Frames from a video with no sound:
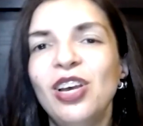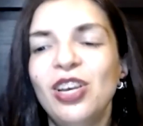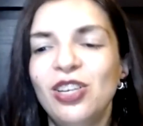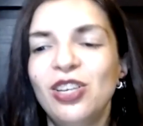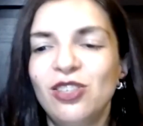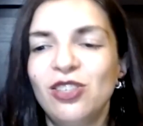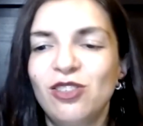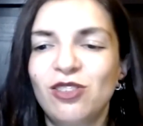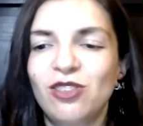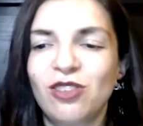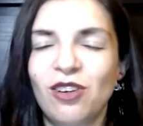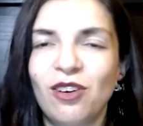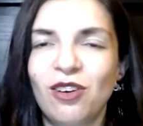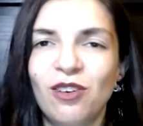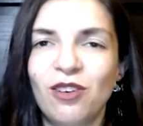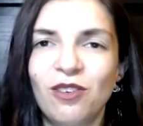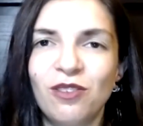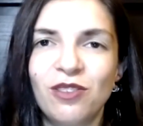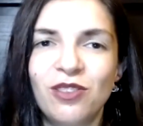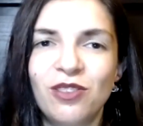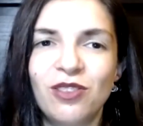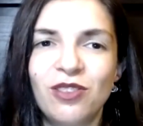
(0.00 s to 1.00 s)

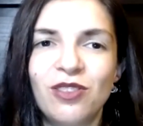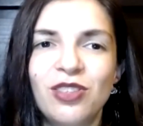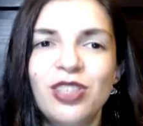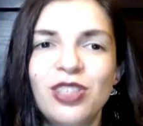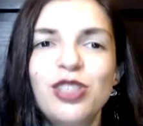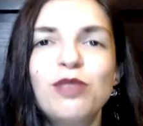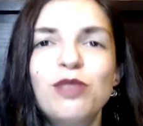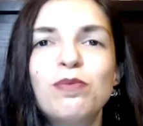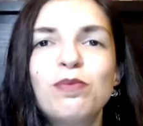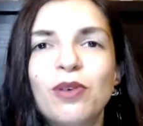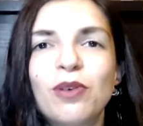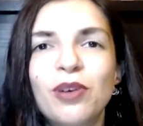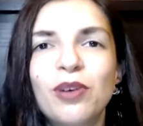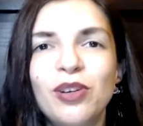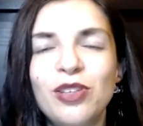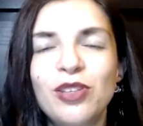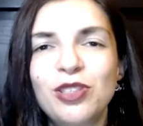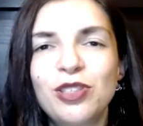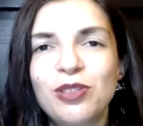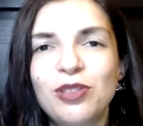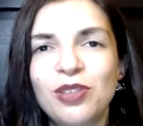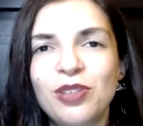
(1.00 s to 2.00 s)
So this
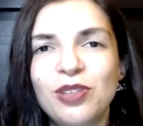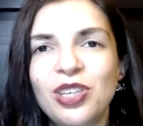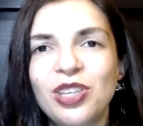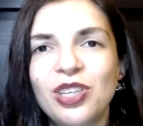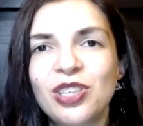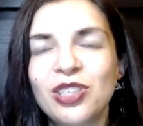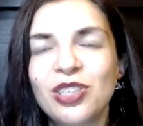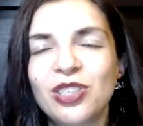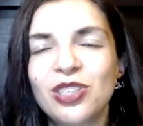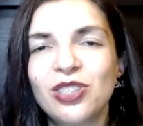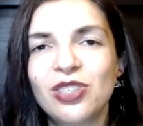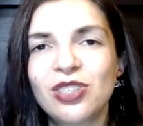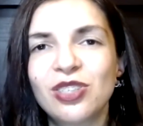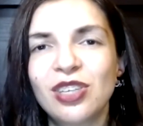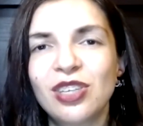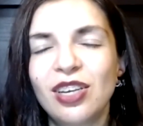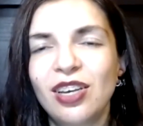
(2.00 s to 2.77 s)
points to his